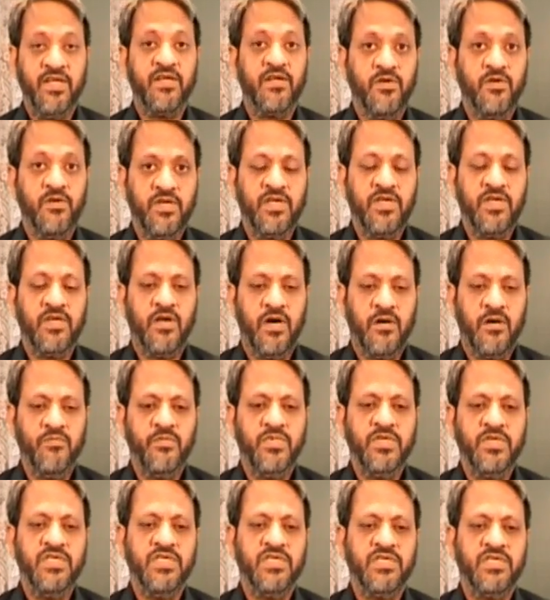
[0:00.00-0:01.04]
including
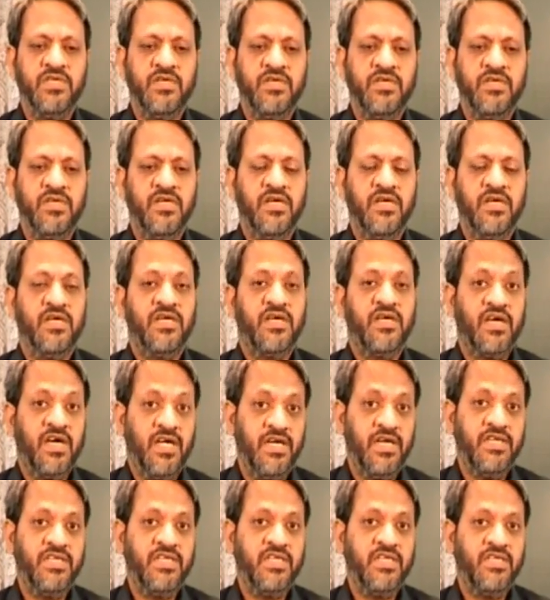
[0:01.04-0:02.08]
composition,
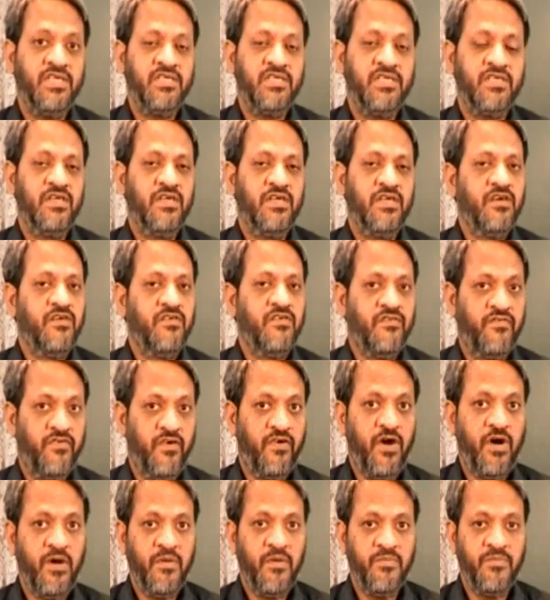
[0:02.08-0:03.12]
content,
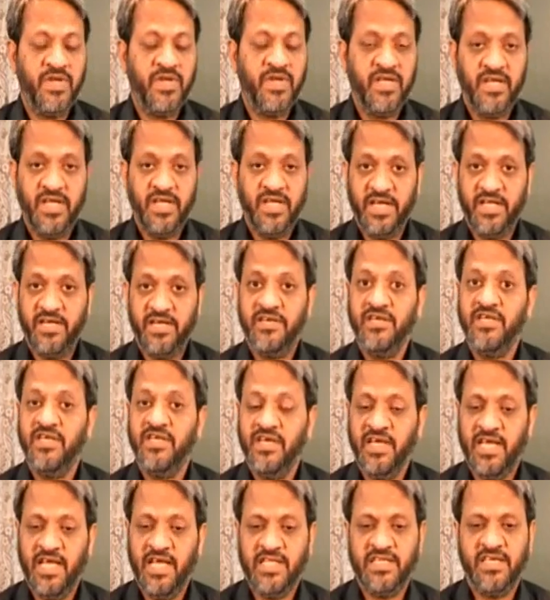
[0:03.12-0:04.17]
form, and
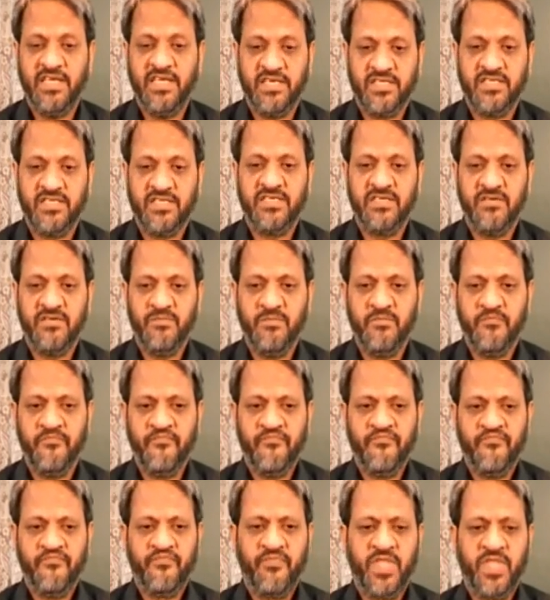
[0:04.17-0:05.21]
ethics.
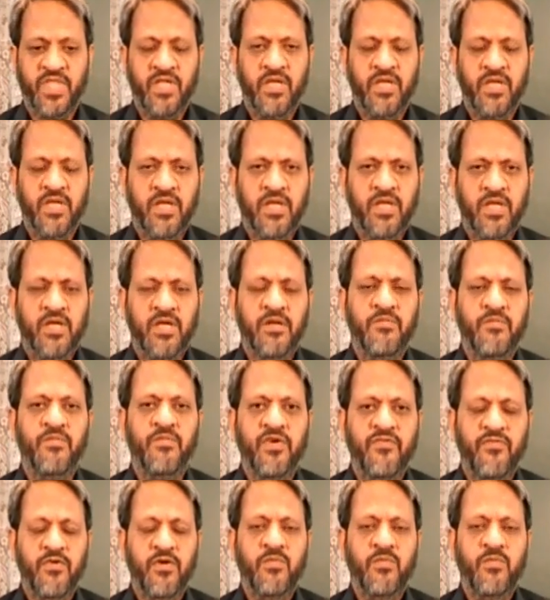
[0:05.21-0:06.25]

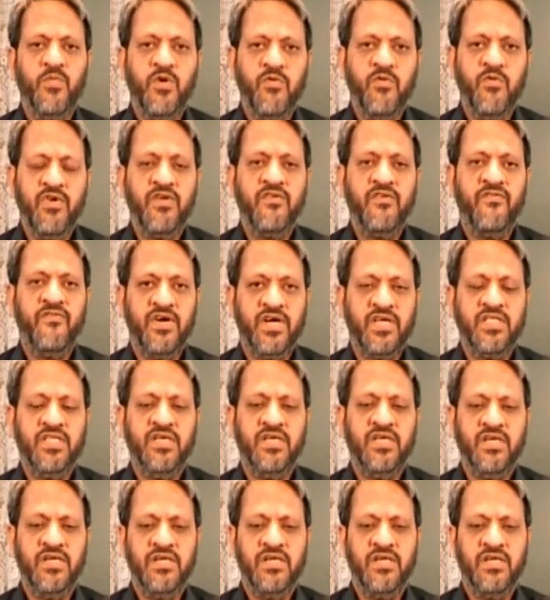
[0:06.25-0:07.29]
Before moving
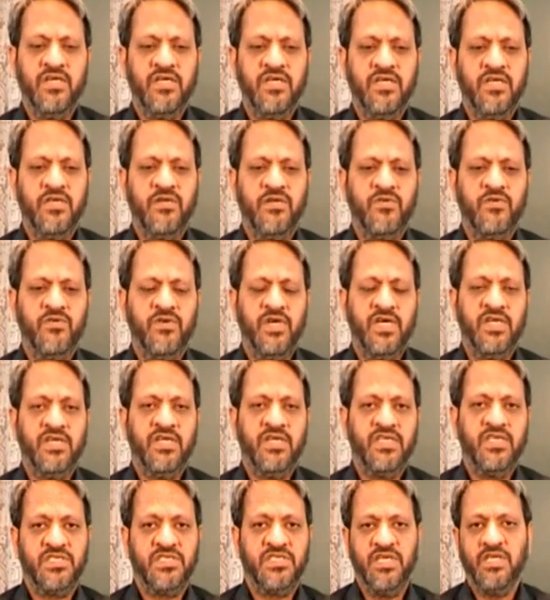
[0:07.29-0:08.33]
further to
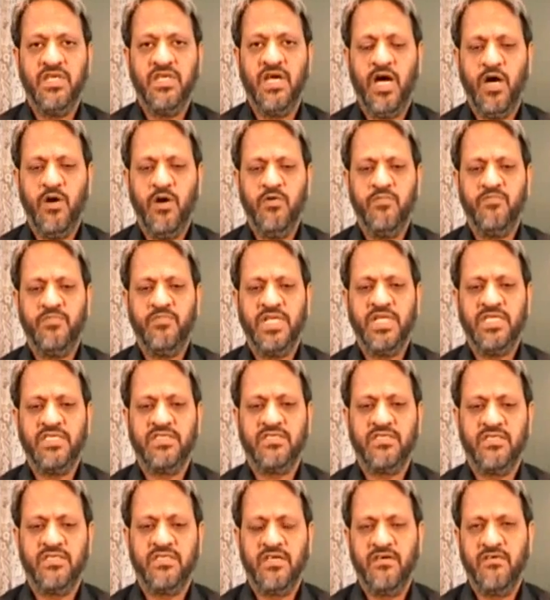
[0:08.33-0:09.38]
understand how
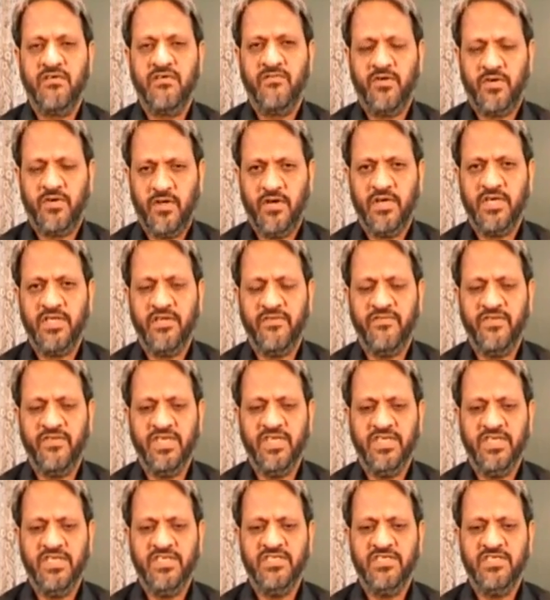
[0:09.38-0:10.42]
press
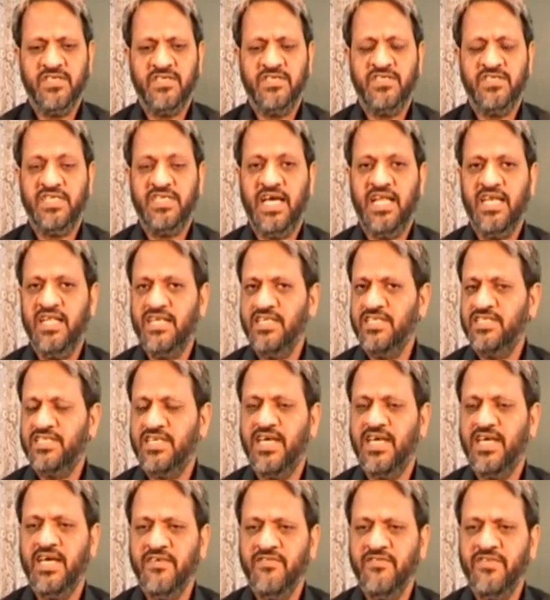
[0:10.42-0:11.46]
photography is a challenge
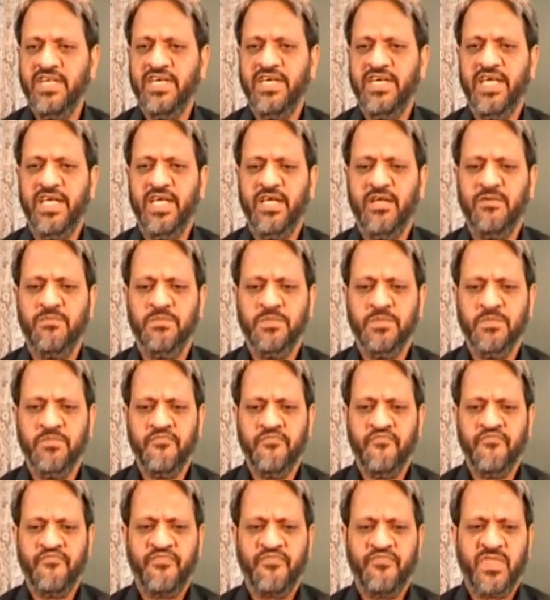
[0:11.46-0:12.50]
every day,
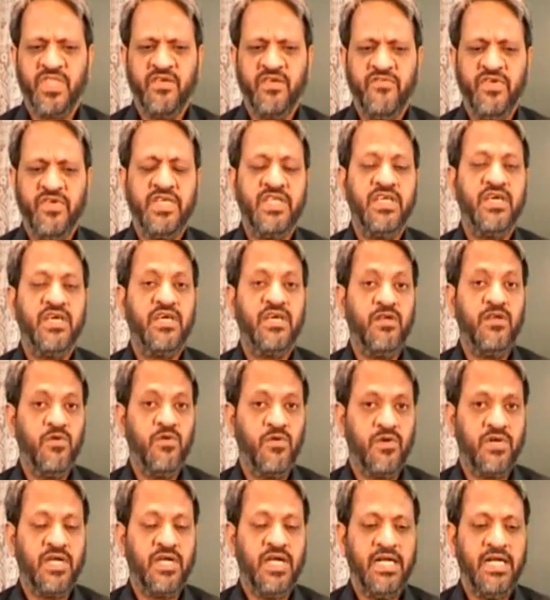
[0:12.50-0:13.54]
we take a
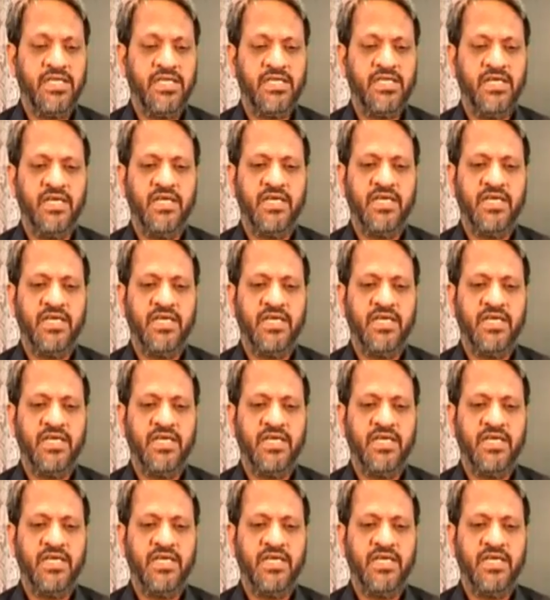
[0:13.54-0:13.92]
look at